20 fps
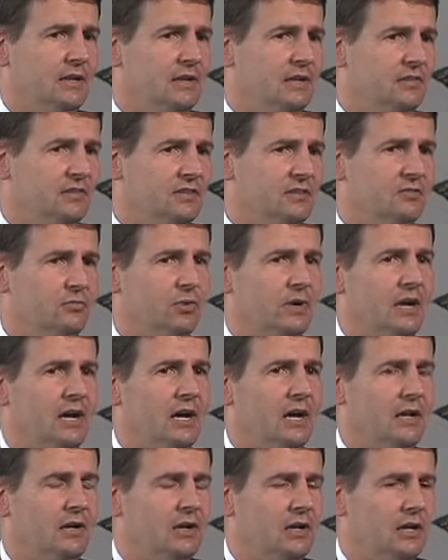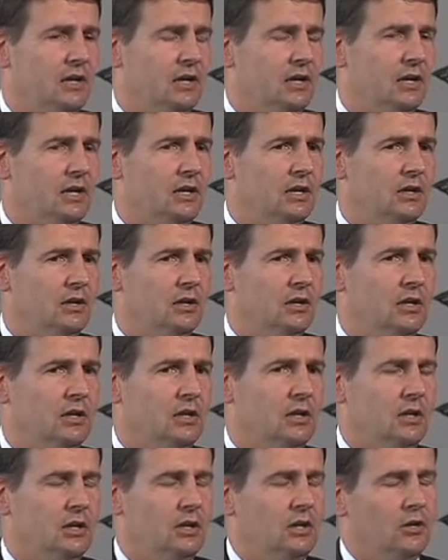had a
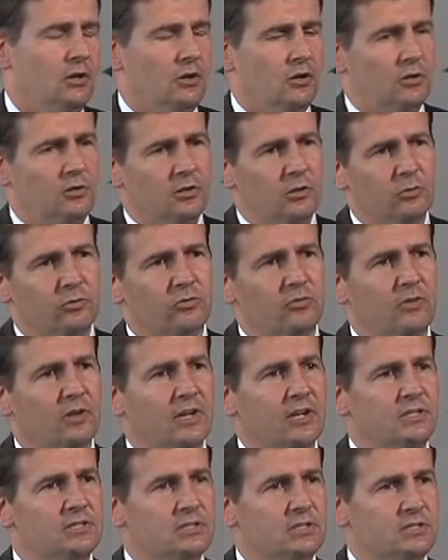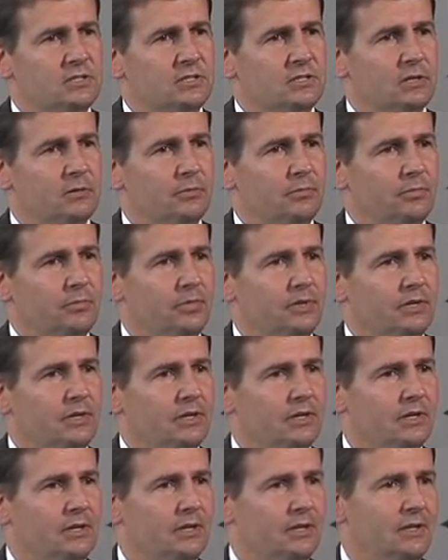close relationship,
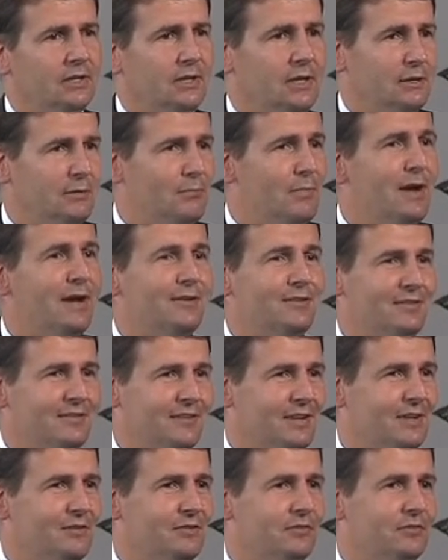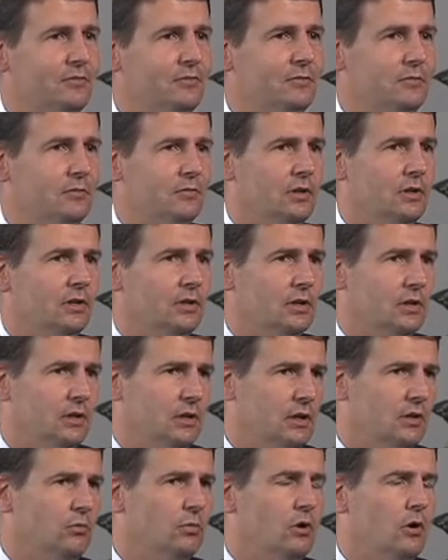it made sense, and here we
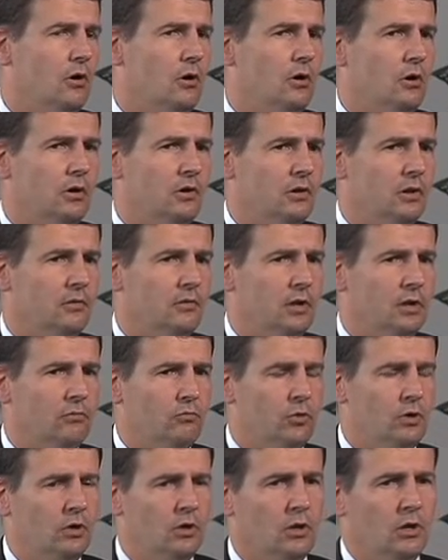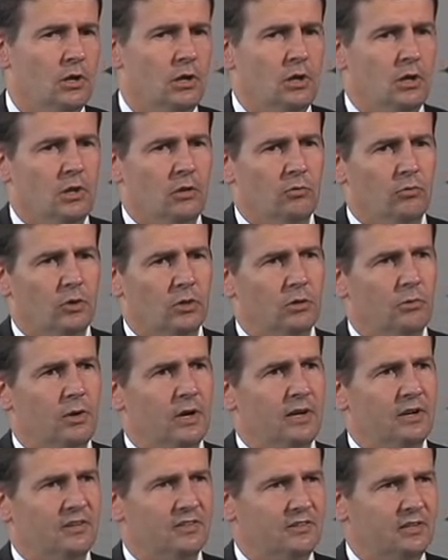are, and we're quite excited
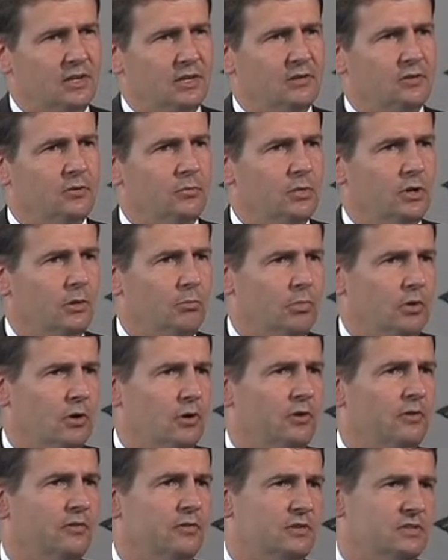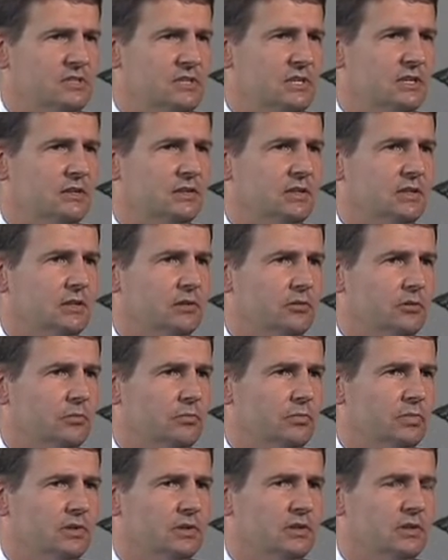to be a part of the G&D group.
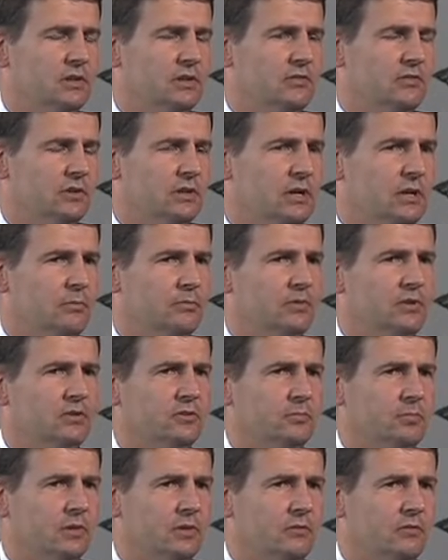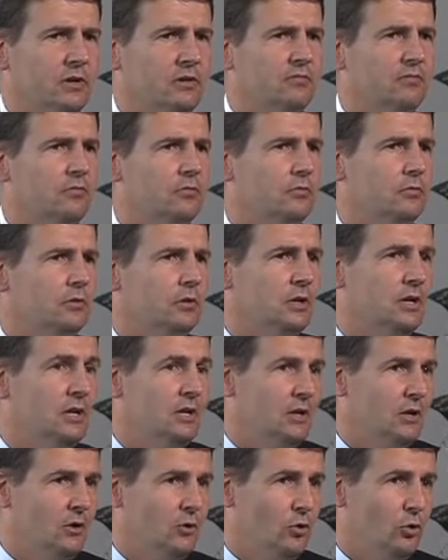It's a company that's been around for
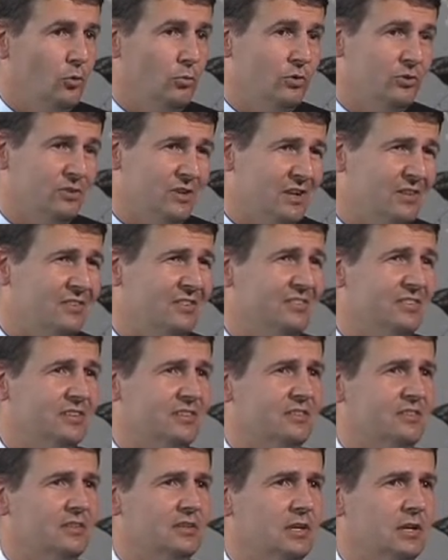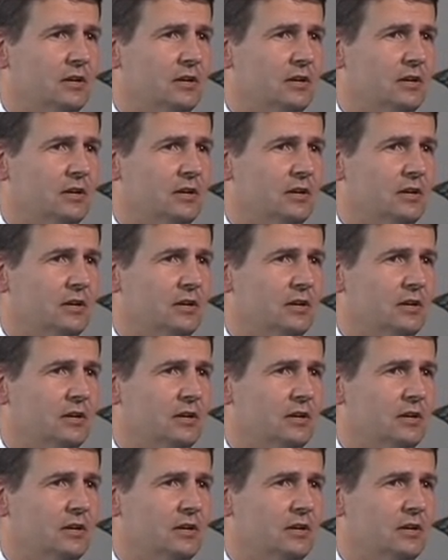almost 160 years,